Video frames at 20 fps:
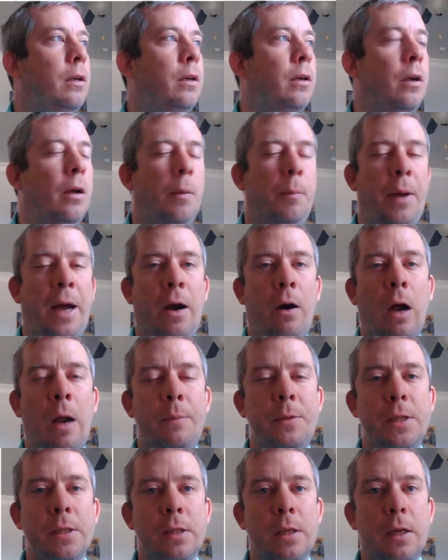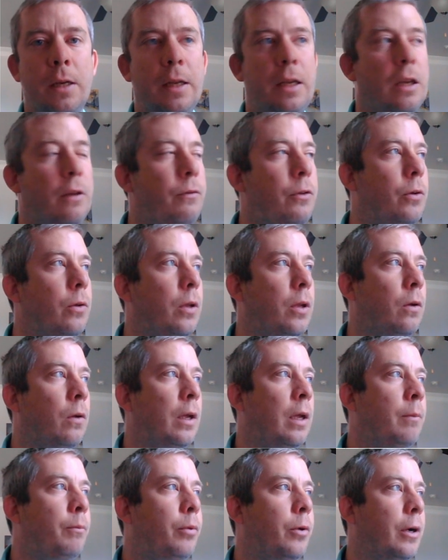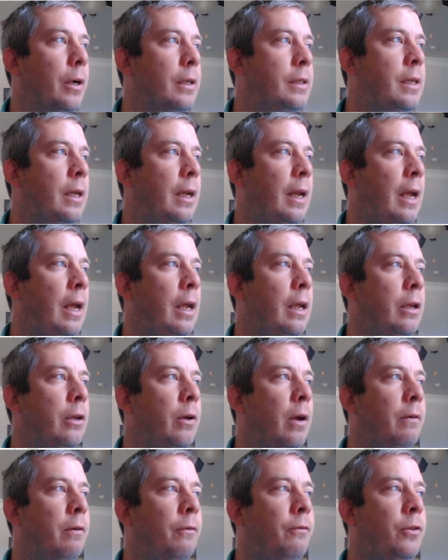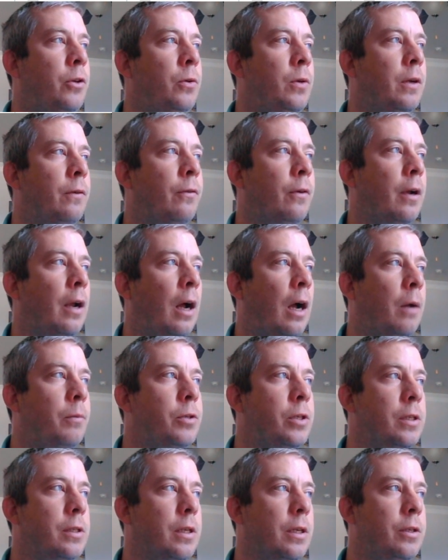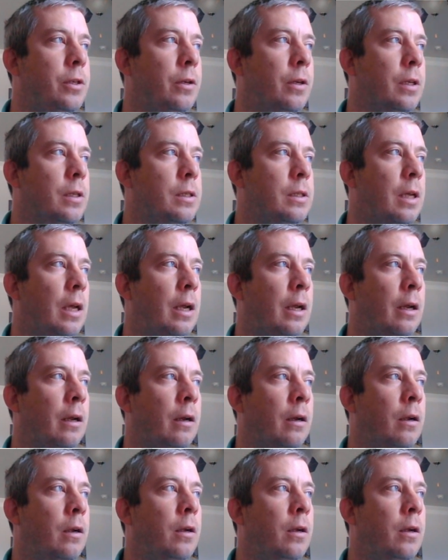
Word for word: Uh, Power Apps is going to give you a little input. It's saying, hey, you have a few different options that you can say here.